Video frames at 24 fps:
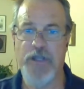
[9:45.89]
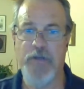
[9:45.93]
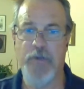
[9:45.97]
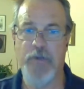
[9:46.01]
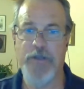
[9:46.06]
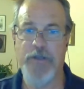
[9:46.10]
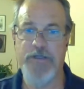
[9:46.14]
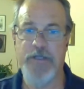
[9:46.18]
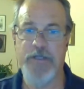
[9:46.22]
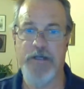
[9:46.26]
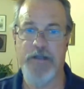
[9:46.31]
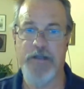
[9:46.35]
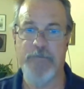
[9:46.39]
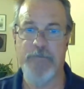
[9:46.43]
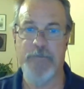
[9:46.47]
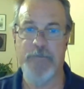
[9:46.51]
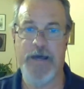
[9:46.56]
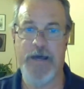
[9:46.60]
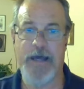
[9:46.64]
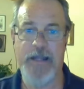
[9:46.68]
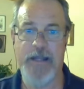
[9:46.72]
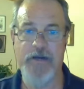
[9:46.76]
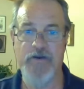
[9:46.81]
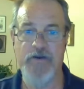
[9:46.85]
We did a
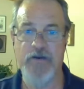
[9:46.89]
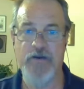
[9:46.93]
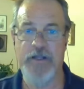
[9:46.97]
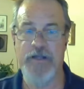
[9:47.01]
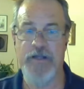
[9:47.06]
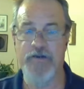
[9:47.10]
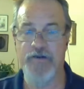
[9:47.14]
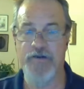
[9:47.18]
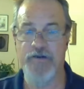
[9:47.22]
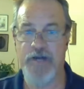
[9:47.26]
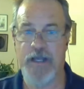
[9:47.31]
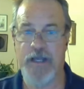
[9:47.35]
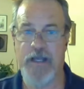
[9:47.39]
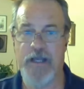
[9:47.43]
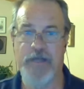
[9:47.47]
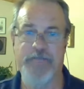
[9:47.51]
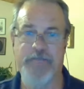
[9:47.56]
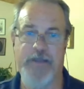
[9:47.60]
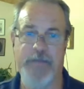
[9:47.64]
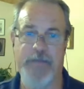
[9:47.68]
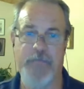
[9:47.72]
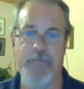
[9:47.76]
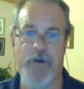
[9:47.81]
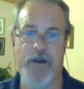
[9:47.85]
pie your leader night. If
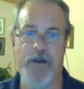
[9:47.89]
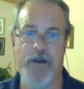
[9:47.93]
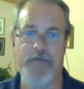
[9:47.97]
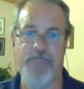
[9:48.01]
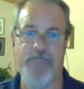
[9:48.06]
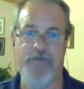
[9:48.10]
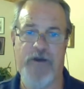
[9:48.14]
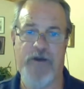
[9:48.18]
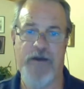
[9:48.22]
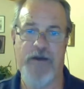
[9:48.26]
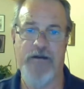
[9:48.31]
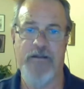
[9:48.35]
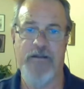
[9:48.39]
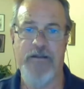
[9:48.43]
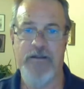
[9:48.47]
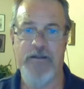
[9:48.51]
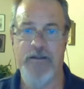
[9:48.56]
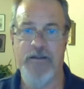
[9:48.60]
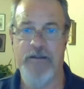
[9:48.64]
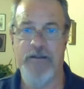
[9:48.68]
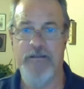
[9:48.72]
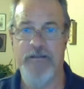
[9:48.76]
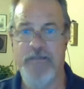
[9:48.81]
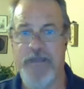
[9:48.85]
they brought a friend,
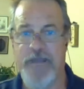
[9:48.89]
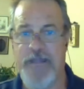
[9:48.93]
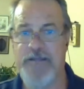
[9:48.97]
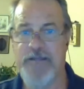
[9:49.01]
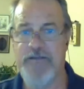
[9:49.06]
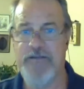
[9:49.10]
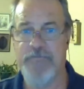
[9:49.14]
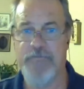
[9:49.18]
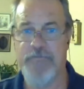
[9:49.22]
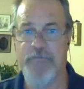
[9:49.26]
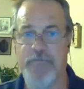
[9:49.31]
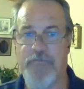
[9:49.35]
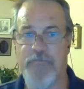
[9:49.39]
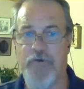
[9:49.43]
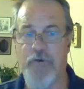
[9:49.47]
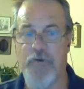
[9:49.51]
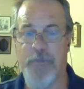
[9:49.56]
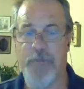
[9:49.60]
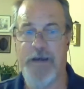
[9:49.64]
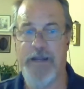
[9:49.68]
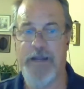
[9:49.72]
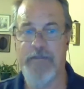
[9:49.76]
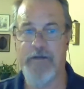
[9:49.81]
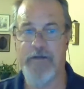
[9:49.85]
they got to throw a
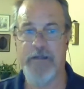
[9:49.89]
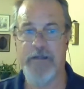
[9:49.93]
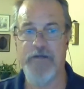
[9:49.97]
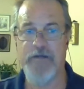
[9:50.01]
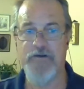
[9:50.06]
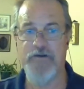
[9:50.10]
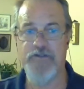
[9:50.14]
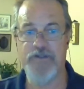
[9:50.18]
pie in the leader.